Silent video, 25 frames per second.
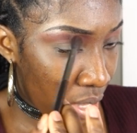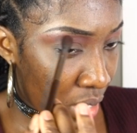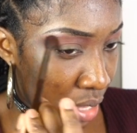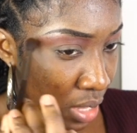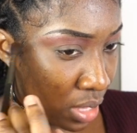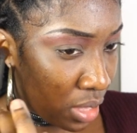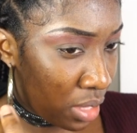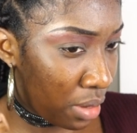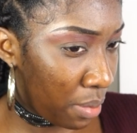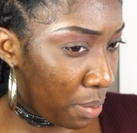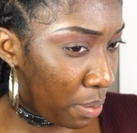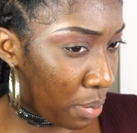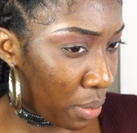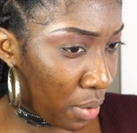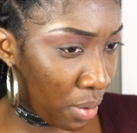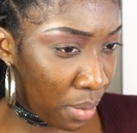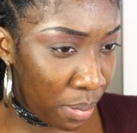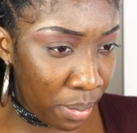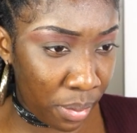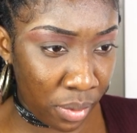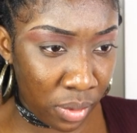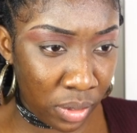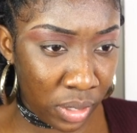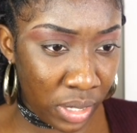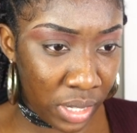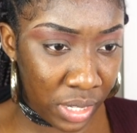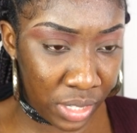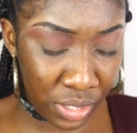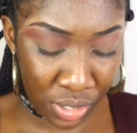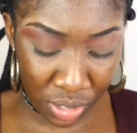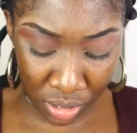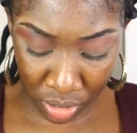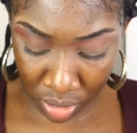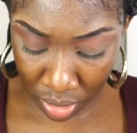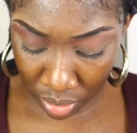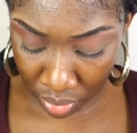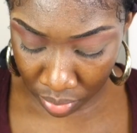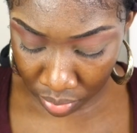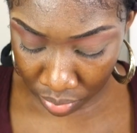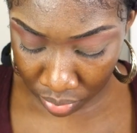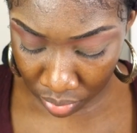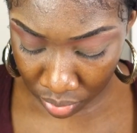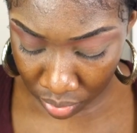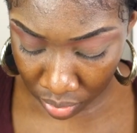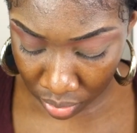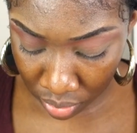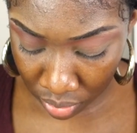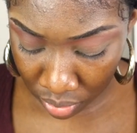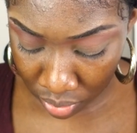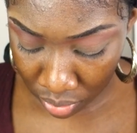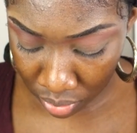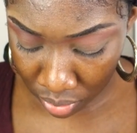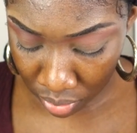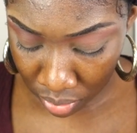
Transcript: in the purple-ish tones,